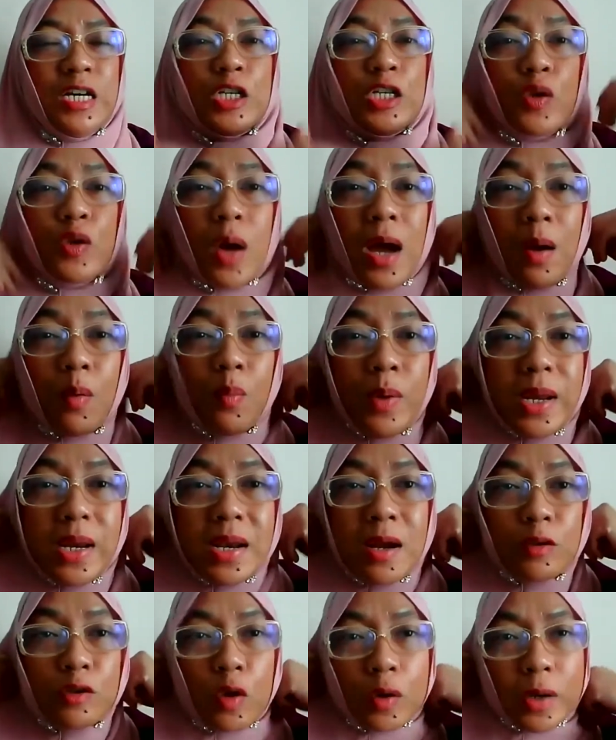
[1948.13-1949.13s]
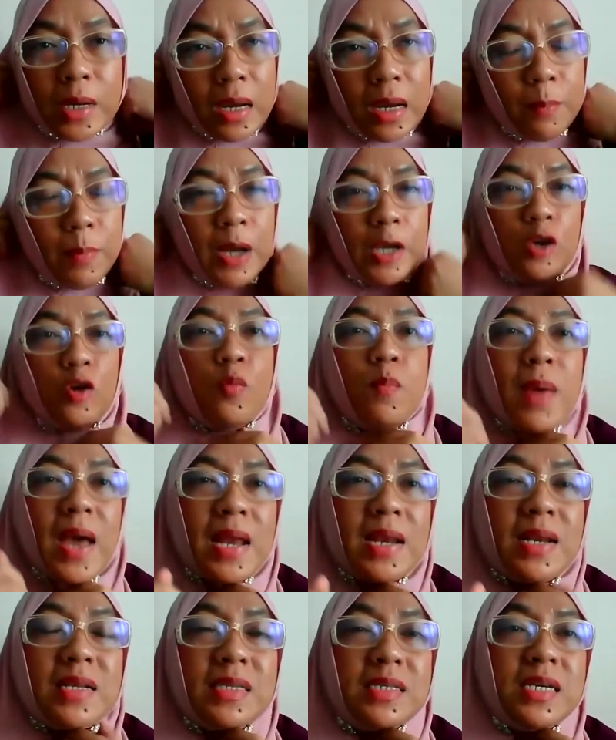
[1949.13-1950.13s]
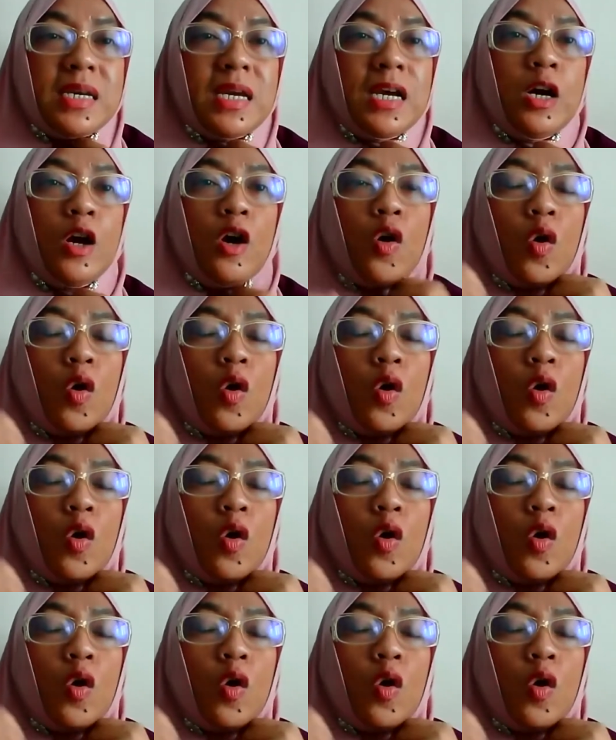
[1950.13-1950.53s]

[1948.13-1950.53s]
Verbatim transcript: So are we now talking about humanity